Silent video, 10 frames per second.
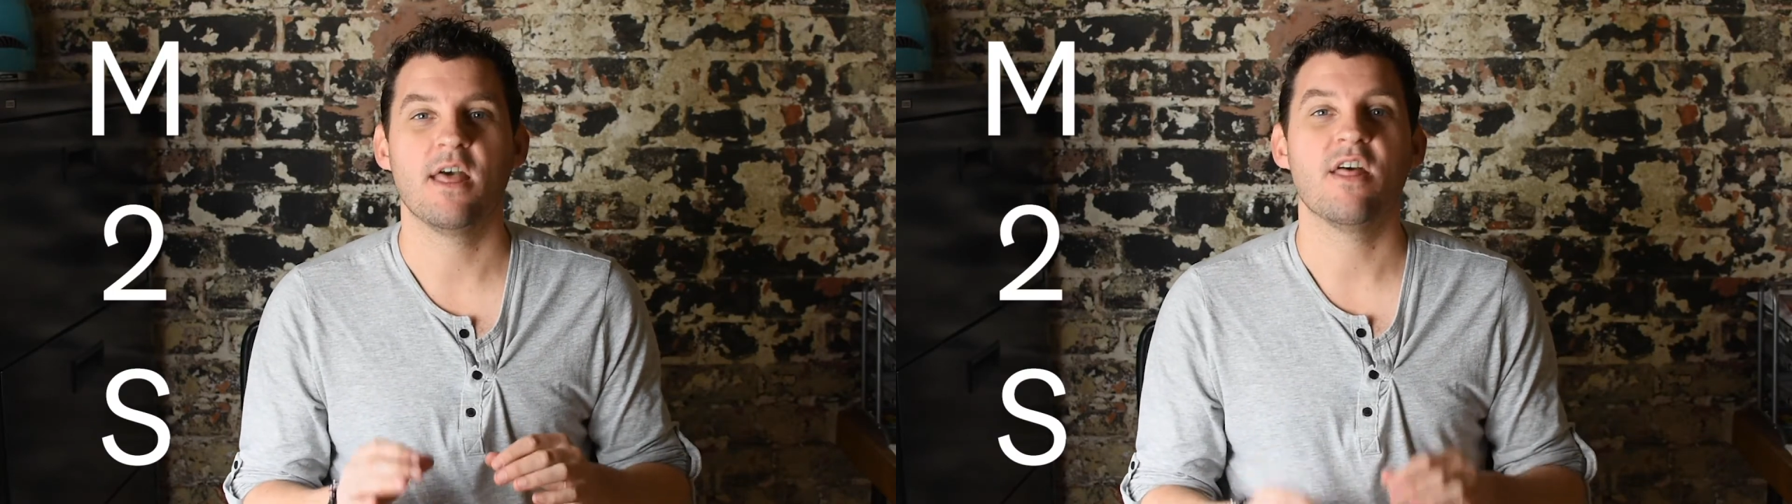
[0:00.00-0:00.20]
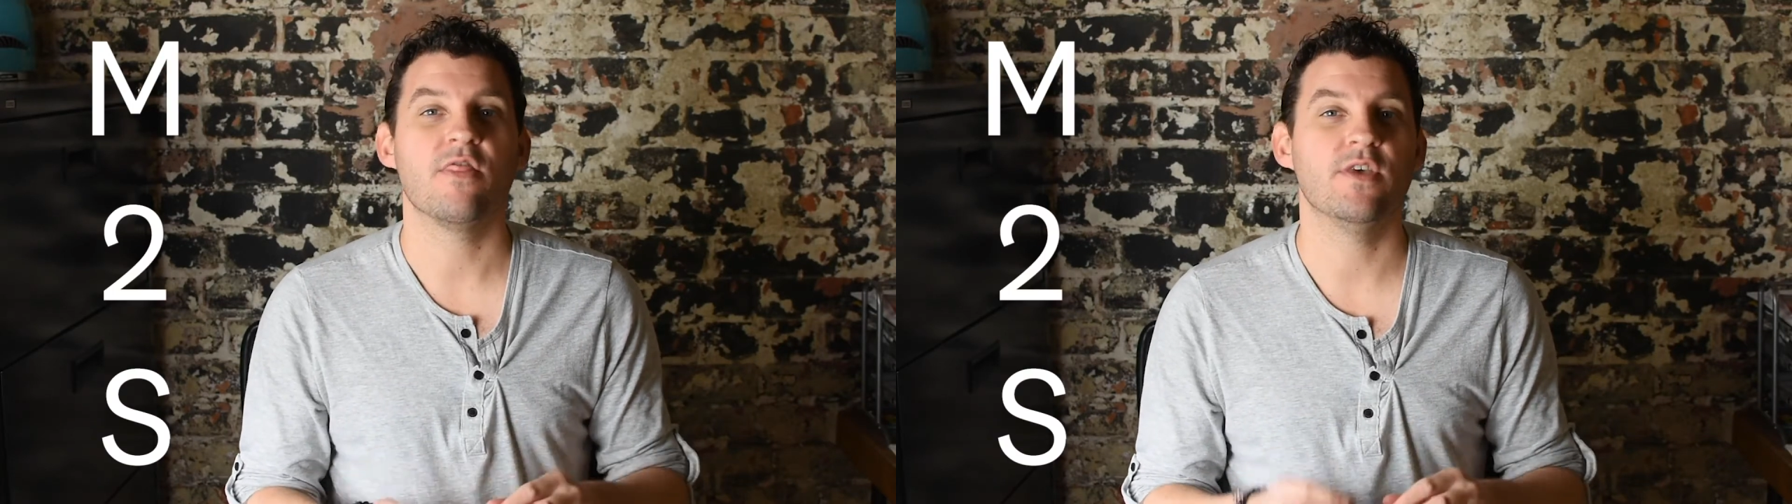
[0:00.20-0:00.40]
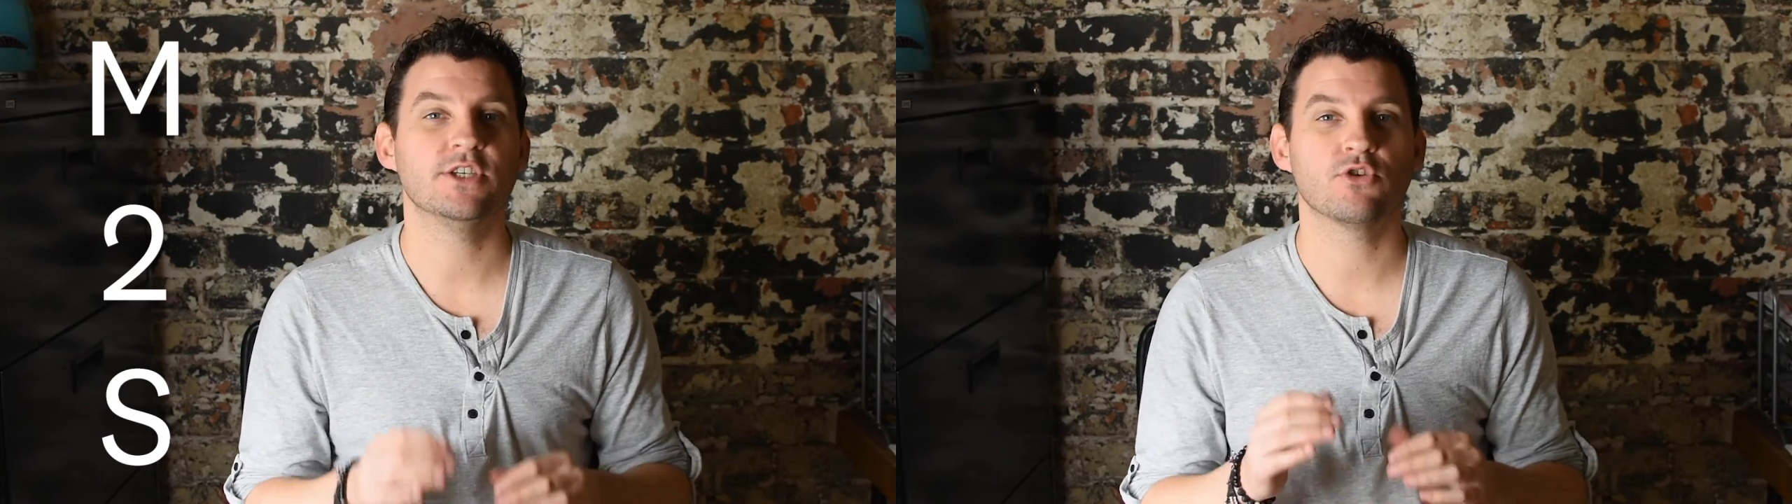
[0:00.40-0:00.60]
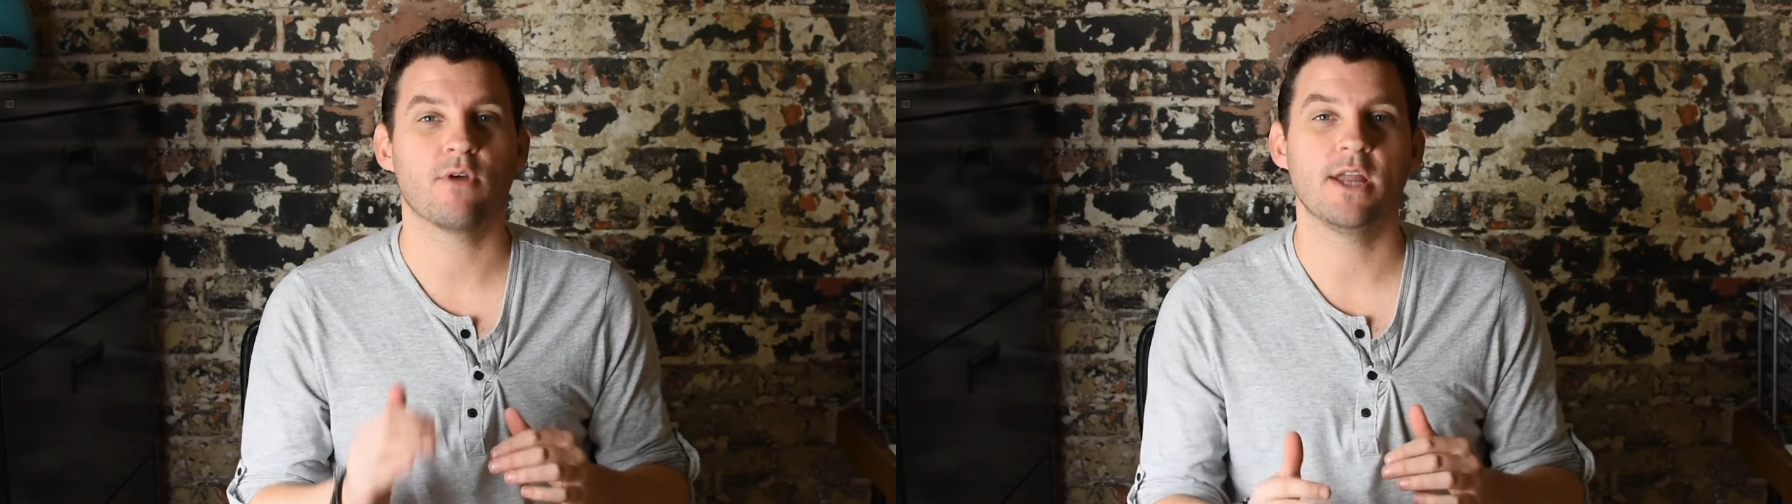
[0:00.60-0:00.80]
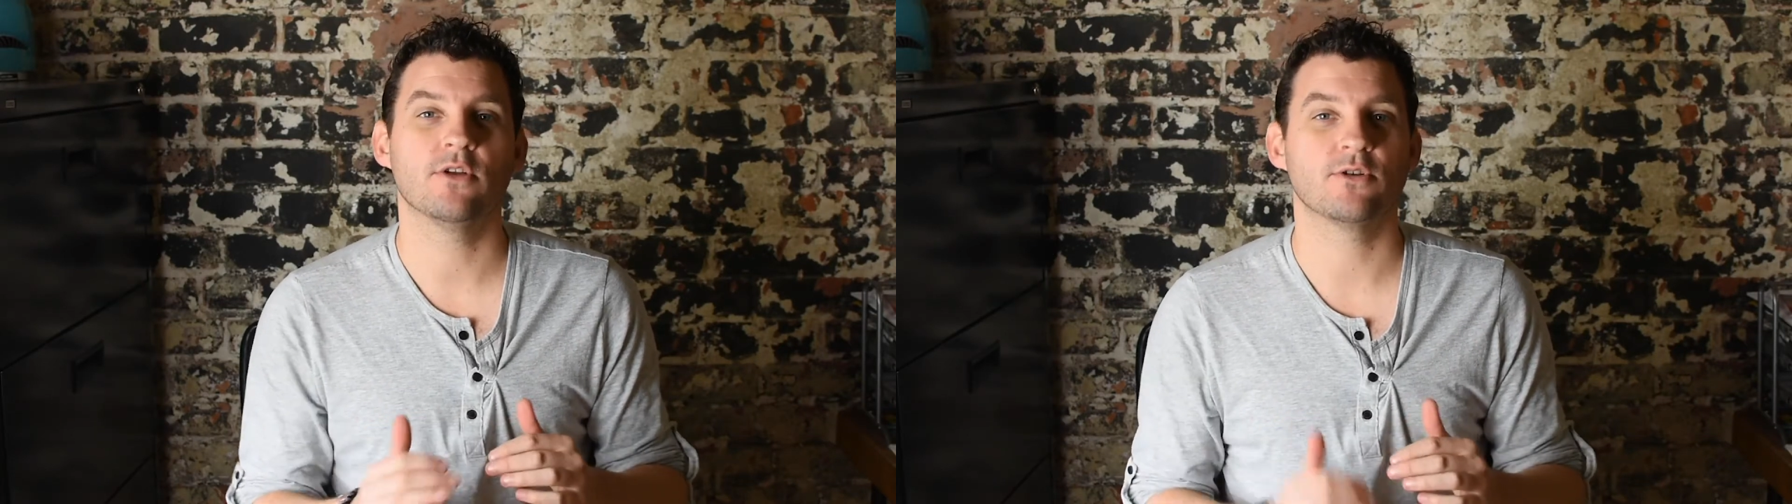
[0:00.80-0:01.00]
This
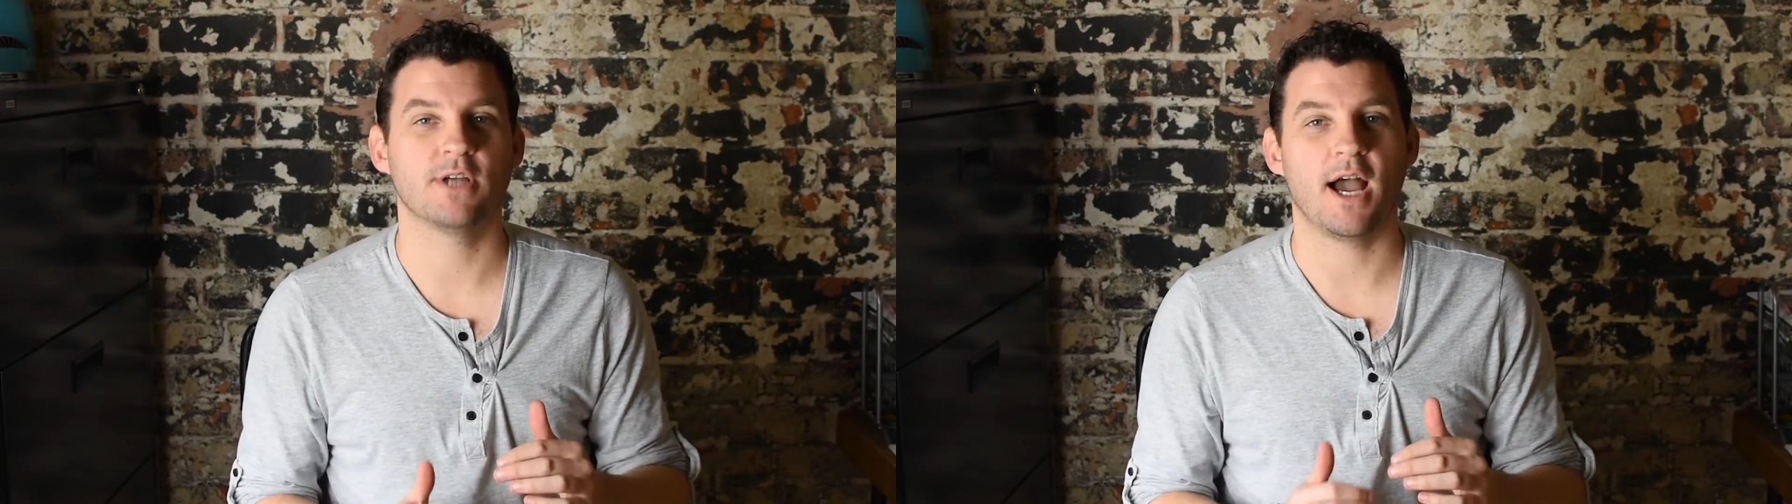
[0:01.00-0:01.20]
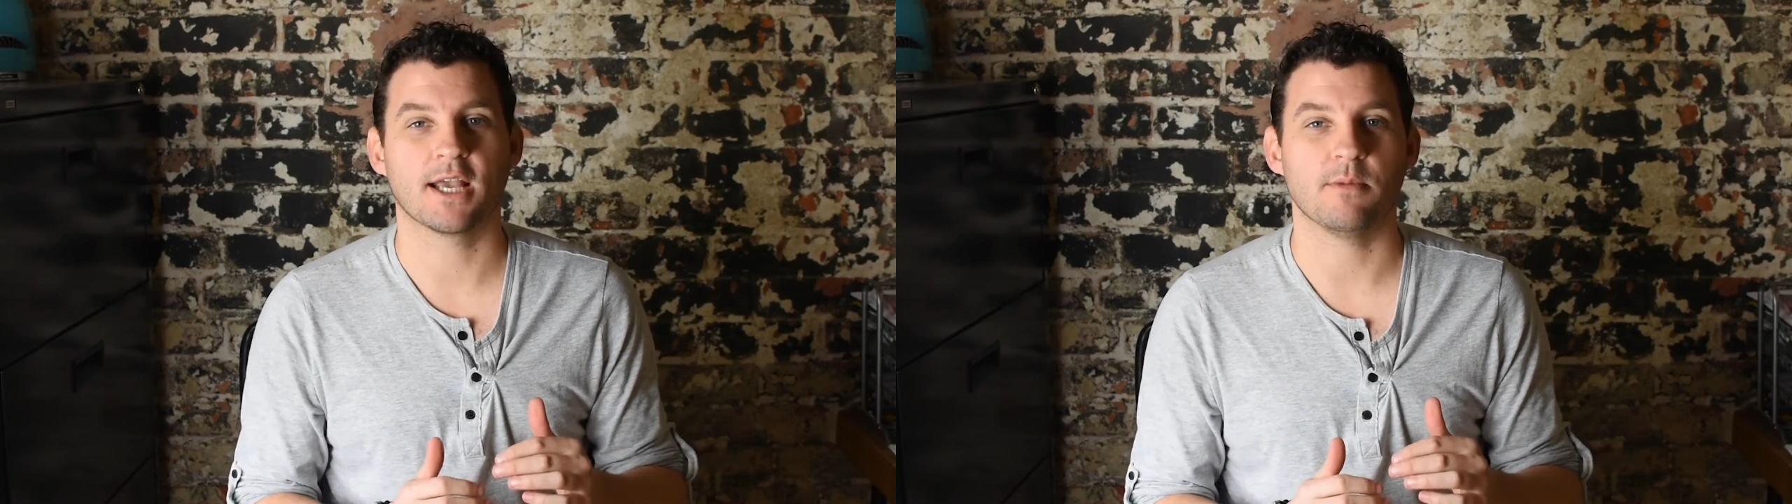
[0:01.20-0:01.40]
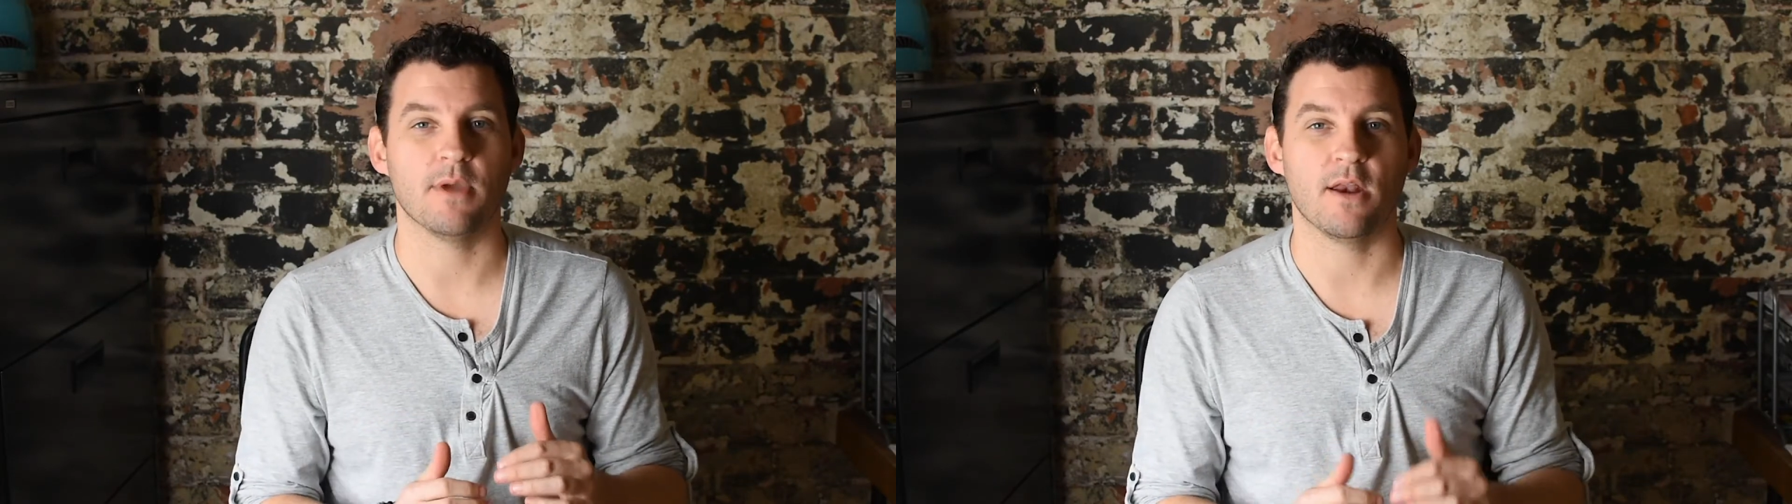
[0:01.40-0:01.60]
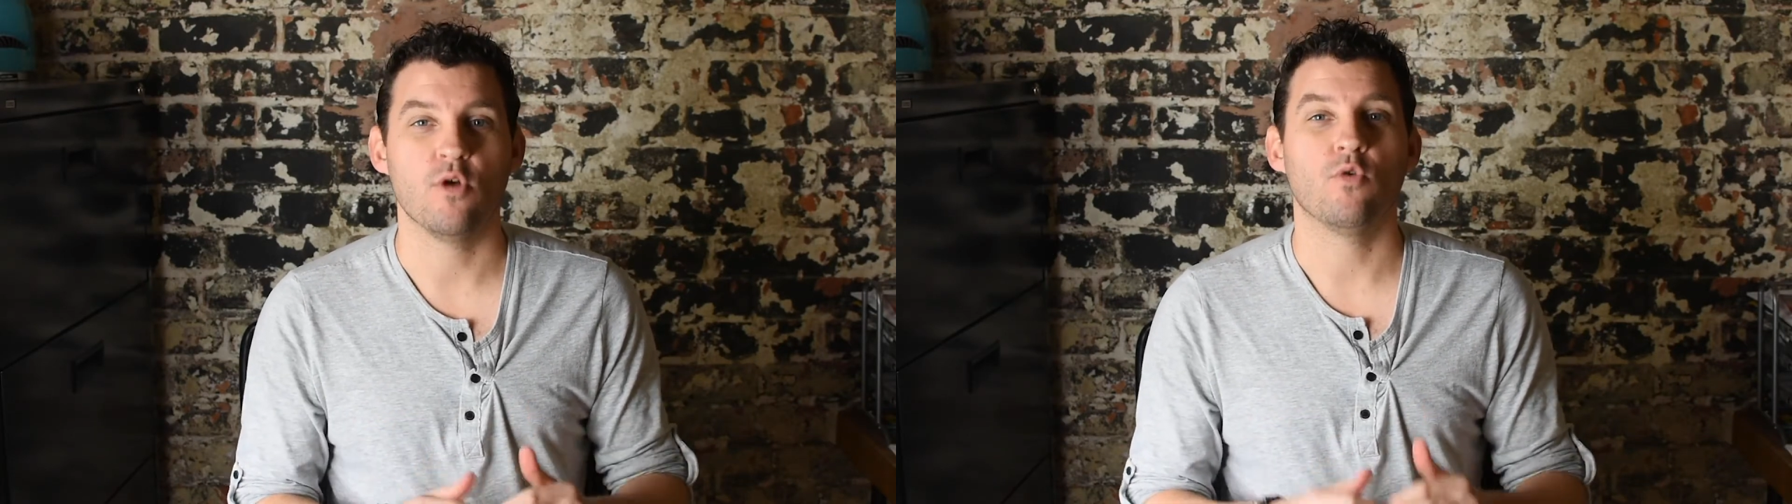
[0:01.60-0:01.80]
granular document